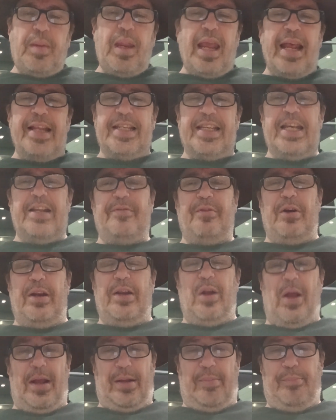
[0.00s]
and it's getting very
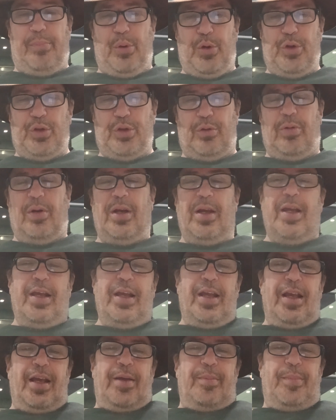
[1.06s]
personal.
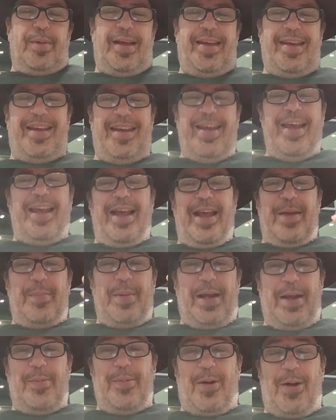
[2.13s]

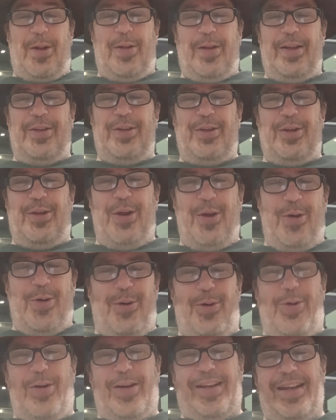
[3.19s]
Meanwhile, in New
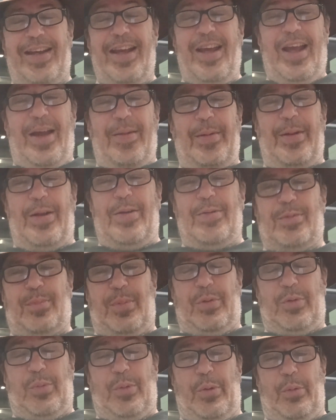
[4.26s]
York,
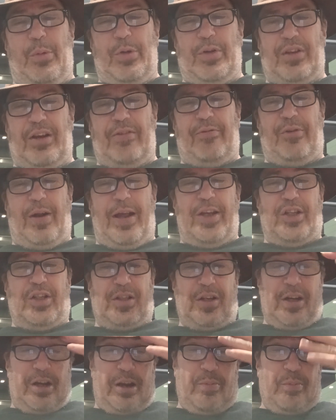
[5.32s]
we were saying for ages,
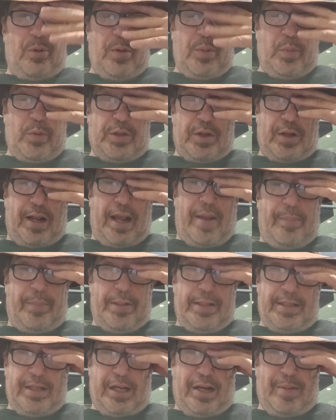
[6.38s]
going, well, what's going to happen?
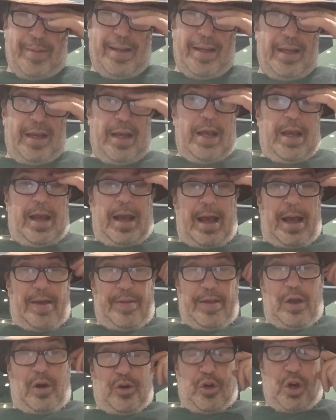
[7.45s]
Is it going to be
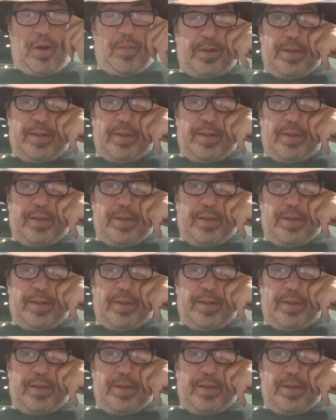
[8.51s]
the October